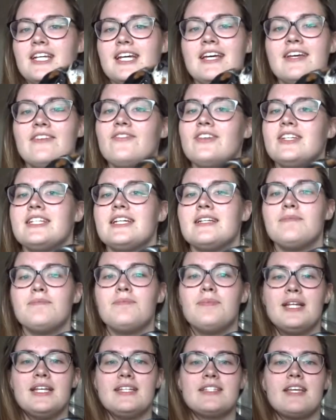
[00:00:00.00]
it. If you did,
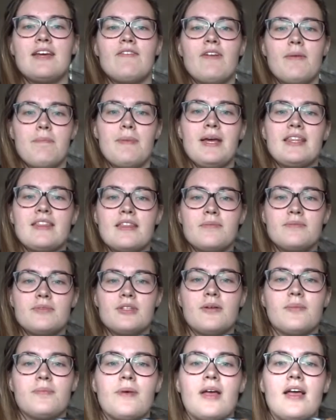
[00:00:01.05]
please give it a big thumbs
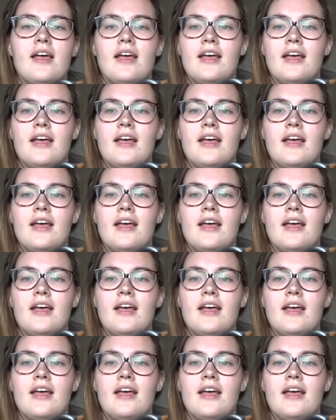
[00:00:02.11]
up.